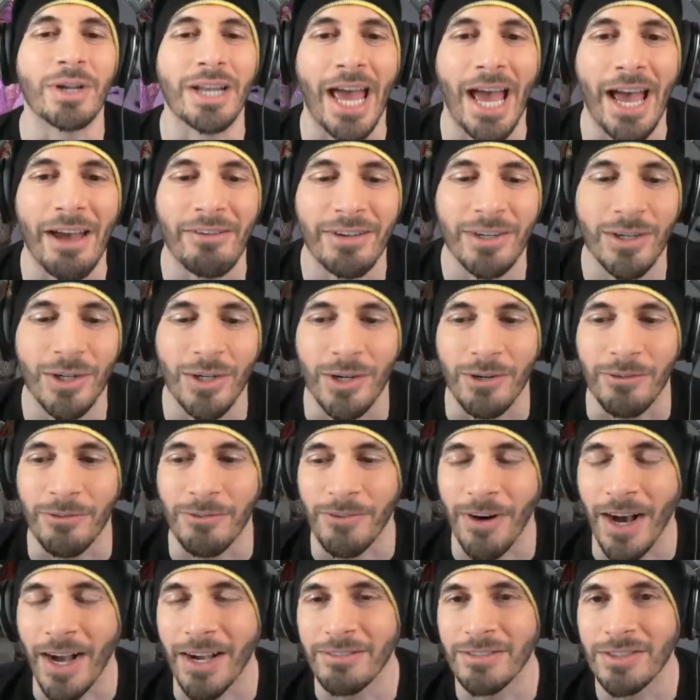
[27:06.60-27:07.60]
having her at
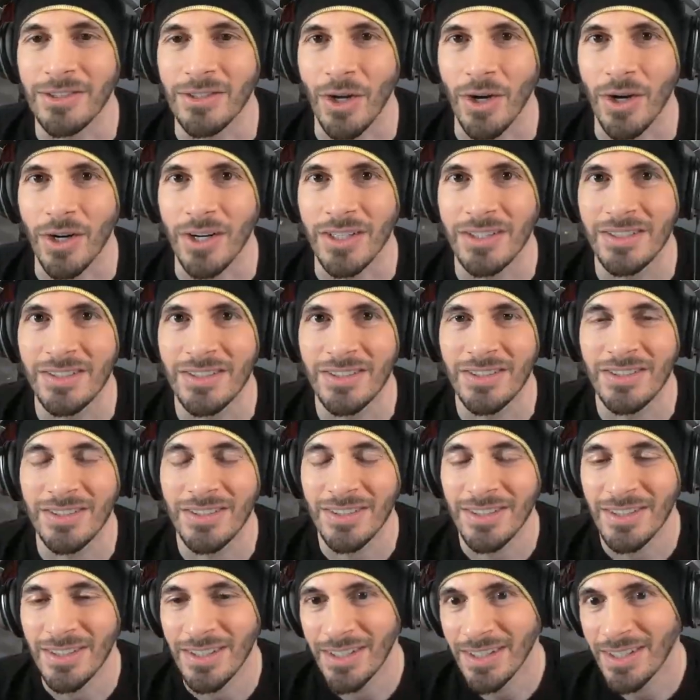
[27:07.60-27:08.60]
5 stars
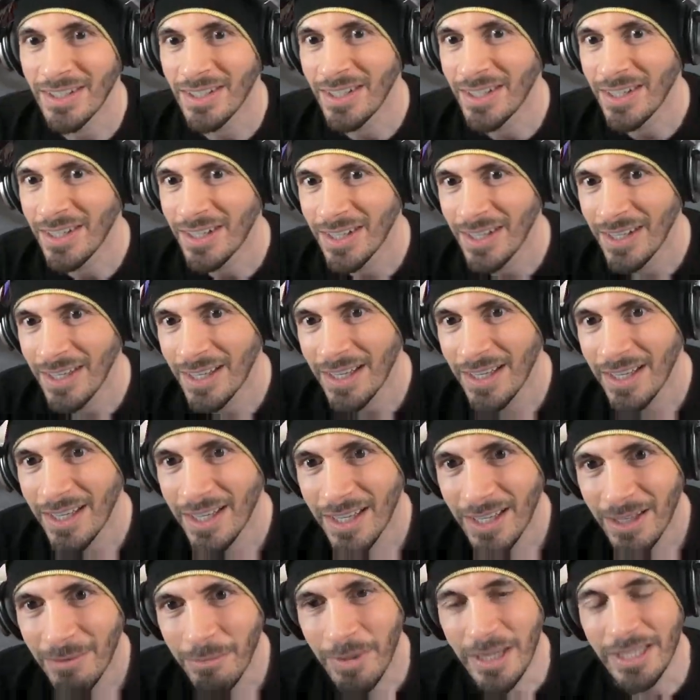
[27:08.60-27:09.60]

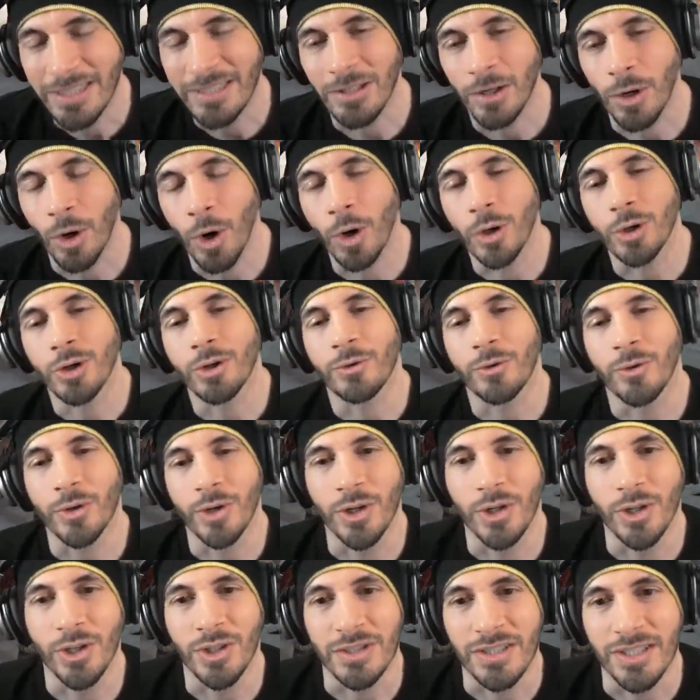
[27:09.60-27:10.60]
makes it harder
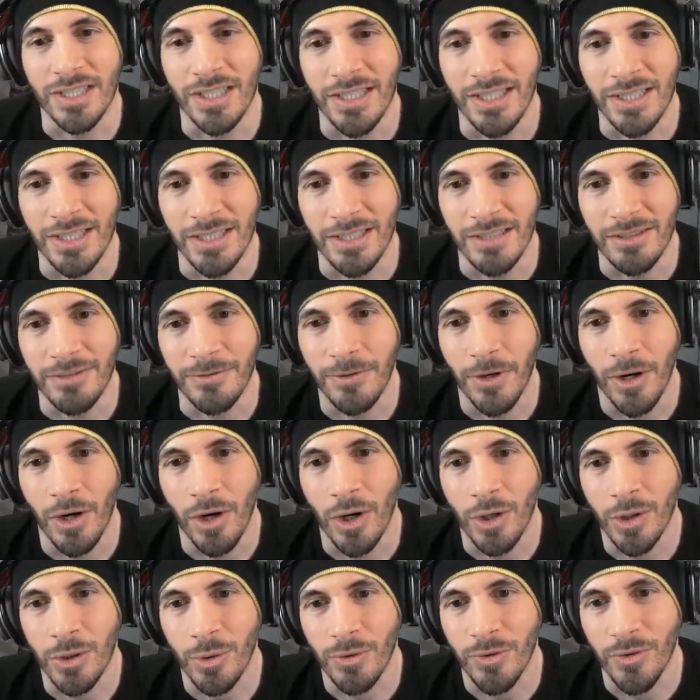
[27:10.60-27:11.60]

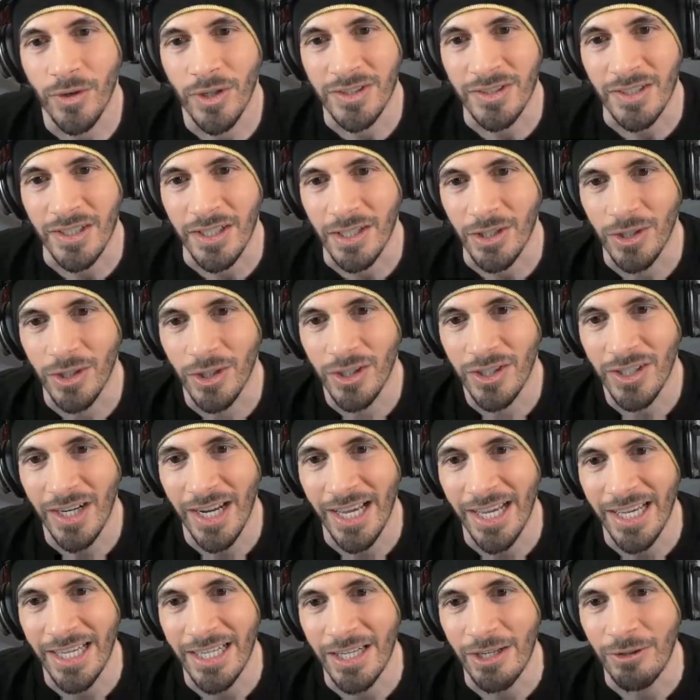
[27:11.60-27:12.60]
for us to kill her.
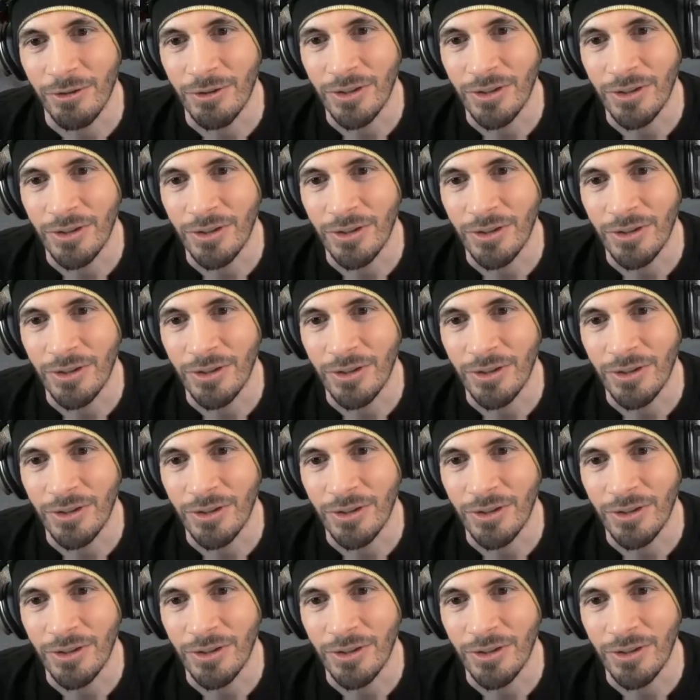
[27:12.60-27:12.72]
And if